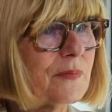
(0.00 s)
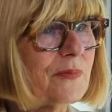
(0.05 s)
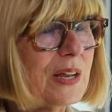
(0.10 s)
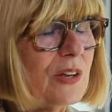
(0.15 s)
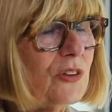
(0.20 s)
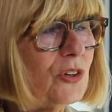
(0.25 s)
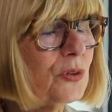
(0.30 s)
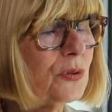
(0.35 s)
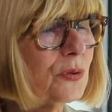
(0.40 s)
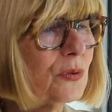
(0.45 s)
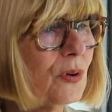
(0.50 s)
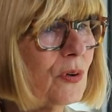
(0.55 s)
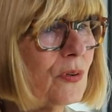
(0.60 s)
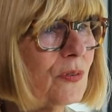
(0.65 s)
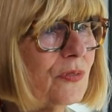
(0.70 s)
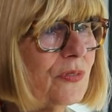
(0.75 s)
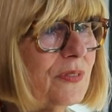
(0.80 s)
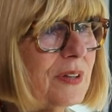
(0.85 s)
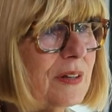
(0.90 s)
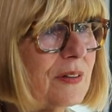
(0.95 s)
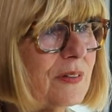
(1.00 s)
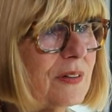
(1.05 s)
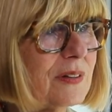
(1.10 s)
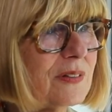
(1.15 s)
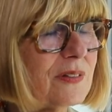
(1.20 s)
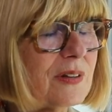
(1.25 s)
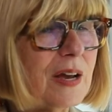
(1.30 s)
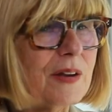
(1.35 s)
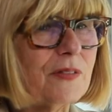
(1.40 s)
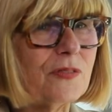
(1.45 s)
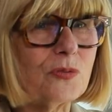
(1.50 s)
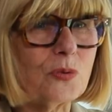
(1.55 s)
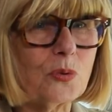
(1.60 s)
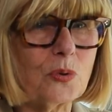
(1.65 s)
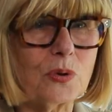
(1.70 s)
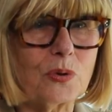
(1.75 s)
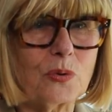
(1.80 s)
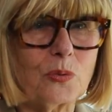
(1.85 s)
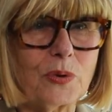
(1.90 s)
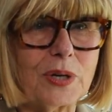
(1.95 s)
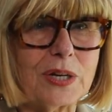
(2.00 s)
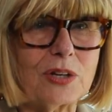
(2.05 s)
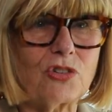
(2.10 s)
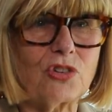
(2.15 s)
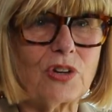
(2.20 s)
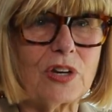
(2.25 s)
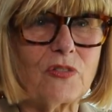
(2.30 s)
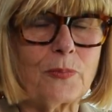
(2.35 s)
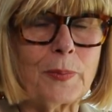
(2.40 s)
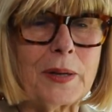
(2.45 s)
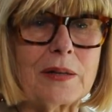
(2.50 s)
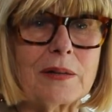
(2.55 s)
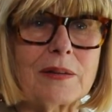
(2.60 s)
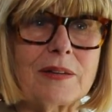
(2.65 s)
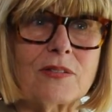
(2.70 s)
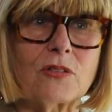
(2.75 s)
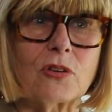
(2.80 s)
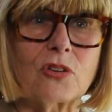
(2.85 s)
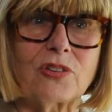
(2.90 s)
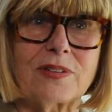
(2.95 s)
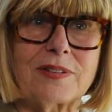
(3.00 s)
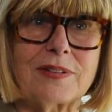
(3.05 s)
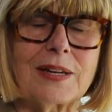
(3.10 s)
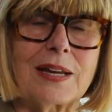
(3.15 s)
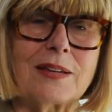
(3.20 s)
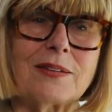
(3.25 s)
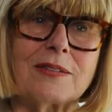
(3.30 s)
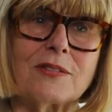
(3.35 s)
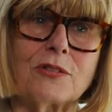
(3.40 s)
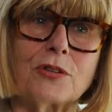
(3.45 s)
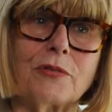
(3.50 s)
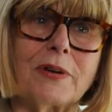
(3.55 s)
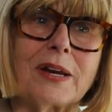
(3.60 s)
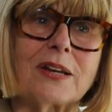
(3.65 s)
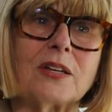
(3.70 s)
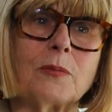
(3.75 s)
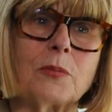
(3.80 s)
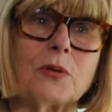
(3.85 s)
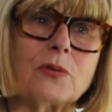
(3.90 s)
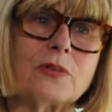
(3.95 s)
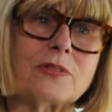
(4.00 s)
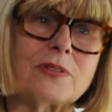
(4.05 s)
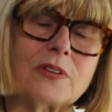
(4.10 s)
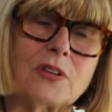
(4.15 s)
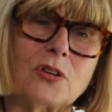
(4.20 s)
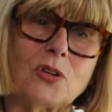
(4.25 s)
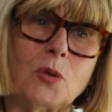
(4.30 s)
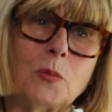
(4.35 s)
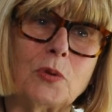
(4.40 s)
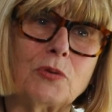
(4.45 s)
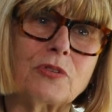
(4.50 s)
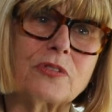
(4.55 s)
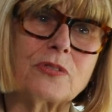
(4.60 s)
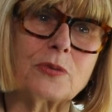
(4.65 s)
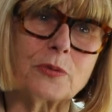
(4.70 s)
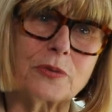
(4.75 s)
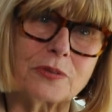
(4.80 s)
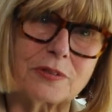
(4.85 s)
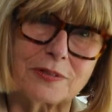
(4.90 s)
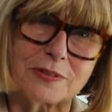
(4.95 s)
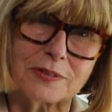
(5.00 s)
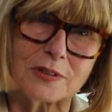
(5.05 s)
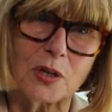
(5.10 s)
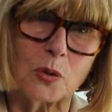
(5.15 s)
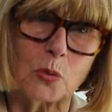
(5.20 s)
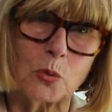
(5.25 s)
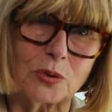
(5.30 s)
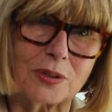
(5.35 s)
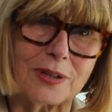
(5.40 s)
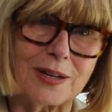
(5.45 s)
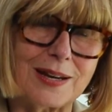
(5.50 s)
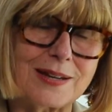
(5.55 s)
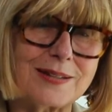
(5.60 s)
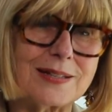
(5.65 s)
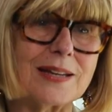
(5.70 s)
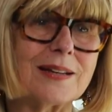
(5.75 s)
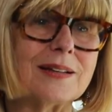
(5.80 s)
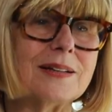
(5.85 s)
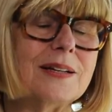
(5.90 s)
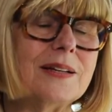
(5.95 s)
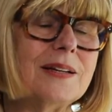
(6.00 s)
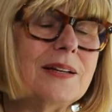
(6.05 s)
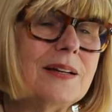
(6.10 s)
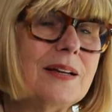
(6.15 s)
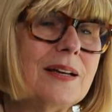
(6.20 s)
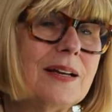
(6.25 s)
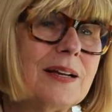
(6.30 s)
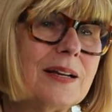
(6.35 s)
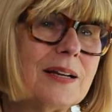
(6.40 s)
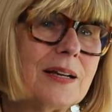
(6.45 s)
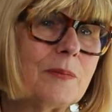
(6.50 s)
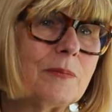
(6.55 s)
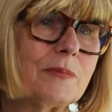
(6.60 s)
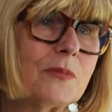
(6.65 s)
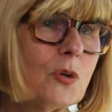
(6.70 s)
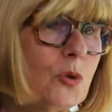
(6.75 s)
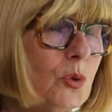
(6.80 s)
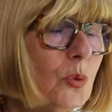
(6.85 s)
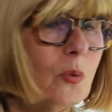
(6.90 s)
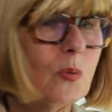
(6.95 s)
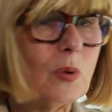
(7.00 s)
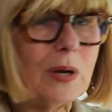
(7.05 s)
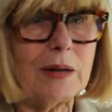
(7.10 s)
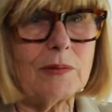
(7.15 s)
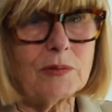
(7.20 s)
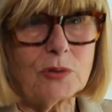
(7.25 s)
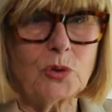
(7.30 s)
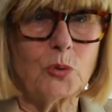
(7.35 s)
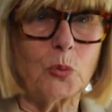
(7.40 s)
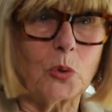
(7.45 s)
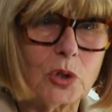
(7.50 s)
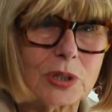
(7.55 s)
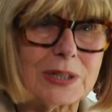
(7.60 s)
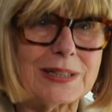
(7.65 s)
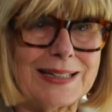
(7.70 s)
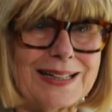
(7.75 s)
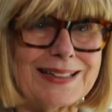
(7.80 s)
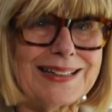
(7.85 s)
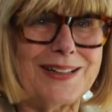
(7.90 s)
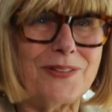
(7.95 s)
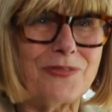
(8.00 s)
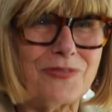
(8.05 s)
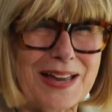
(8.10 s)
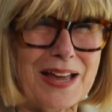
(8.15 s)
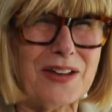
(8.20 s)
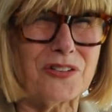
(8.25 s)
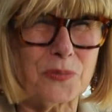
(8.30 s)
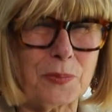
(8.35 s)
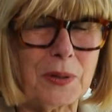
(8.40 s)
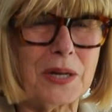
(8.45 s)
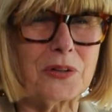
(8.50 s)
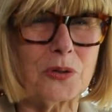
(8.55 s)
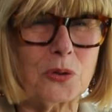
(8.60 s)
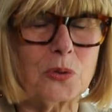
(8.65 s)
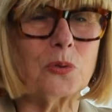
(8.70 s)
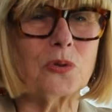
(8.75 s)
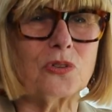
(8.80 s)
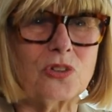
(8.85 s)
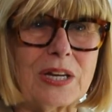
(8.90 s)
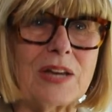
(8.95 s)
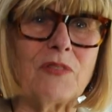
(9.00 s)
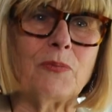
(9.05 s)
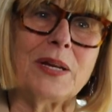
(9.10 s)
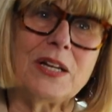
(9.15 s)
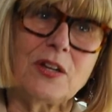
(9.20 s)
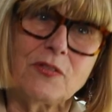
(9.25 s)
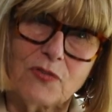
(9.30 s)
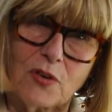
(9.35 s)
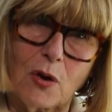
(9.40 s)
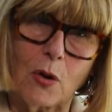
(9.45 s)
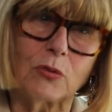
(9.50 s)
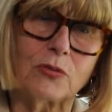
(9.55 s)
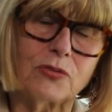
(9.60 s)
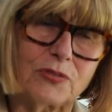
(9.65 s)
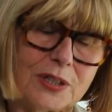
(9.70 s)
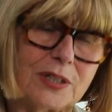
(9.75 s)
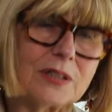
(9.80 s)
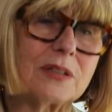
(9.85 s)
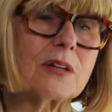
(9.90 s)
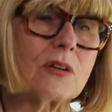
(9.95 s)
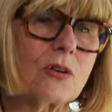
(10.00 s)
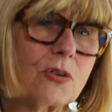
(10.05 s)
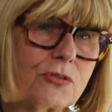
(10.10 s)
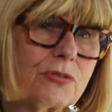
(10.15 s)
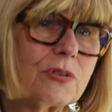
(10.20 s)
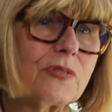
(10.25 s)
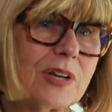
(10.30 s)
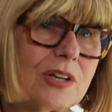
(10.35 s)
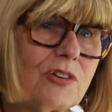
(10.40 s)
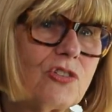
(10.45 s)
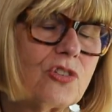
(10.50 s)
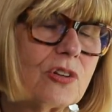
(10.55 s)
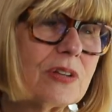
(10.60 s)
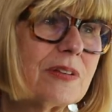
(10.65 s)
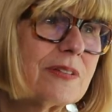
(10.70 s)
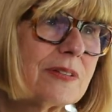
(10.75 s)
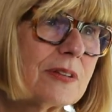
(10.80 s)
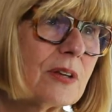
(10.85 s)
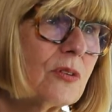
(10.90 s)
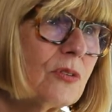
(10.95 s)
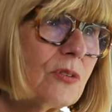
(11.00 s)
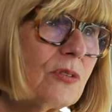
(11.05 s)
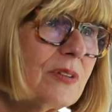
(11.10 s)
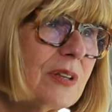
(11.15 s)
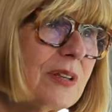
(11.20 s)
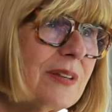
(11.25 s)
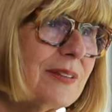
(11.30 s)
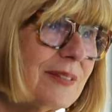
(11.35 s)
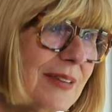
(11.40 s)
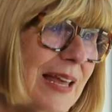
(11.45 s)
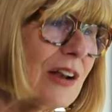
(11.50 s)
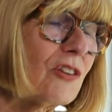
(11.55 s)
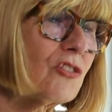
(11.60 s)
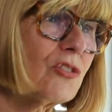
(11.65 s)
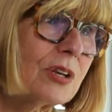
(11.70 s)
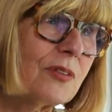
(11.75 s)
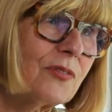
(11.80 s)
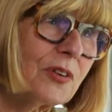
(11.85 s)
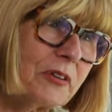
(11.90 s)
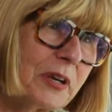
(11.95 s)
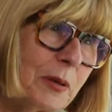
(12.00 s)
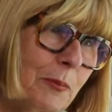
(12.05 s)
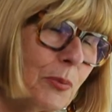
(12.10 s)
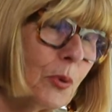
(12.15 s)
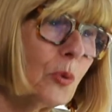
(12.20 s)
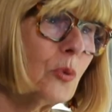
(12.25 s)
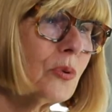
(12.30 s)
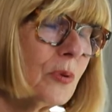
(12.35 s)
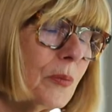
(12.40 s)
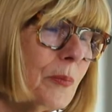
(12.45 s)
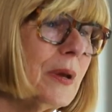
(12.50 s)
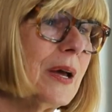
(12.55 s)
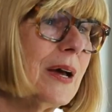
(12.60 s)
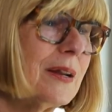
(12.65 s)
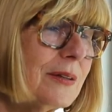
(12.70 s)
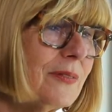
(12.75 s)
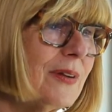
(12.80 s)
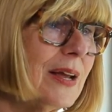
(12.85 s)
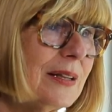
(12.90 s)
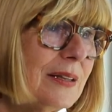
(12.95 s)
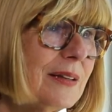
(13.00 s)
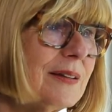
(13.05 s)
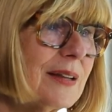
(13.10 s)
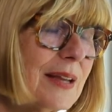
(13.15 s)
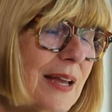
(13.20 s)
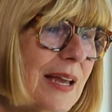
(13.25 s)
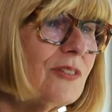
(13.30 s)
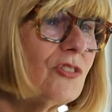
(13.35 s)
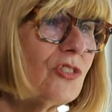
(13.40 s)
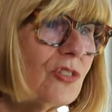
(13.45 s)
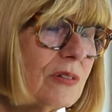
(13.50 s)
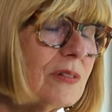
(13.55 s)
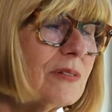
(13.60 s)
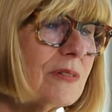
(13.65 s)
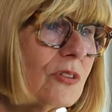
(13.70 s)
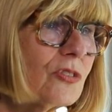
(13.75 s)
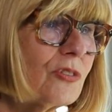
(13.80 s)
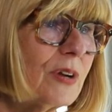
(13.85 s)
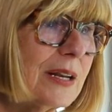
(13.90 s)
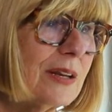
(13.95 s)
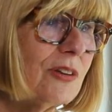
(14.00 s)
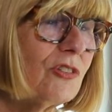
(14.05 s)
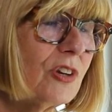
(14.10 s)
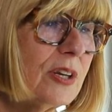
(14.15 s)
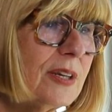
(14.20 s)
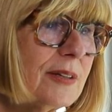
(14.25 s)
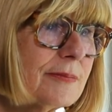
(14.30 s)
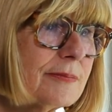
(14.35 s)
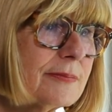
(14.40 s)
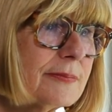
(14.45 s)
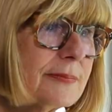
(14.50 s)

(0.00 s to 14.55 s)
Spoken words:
venue of Din Tai Fung, we achieved penalties not just against the director but also the human resources coordinator, who were clearly found by the court to have been involved in the contravention. So this is actually a very important part of our litigation strategy.